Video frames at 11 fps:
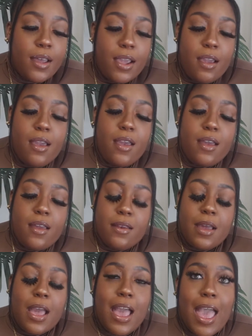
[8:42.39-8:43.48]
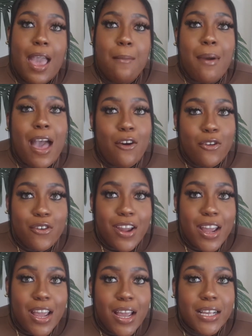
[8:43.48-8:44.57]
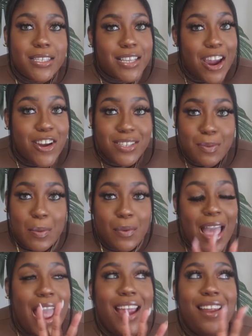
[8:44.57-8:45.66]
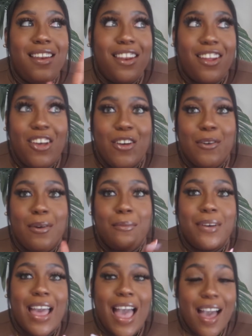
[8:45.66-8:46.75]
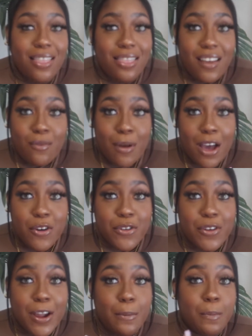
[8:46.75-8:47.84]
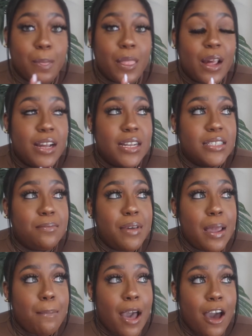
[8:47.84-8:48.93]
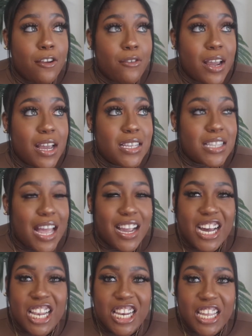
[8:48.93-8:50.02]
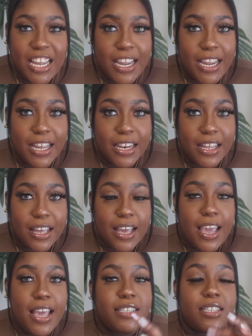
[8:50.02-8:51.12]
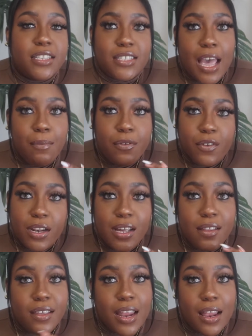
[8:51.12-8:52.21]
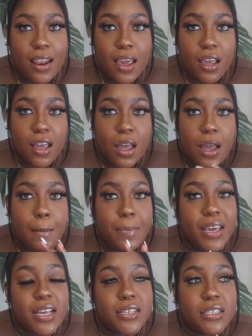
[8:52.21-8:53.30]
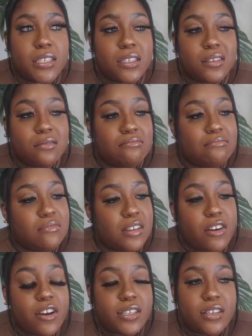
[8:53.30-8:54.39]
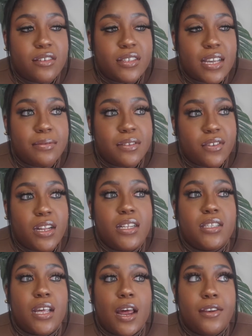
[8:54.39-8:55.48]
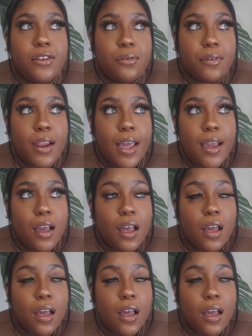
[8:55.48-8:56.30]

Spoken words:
And powdery scares people, I know, but I love powdery. To me, powdery is like clean. It's the type of clean that I like, because there are certain types of cleans that I don't like.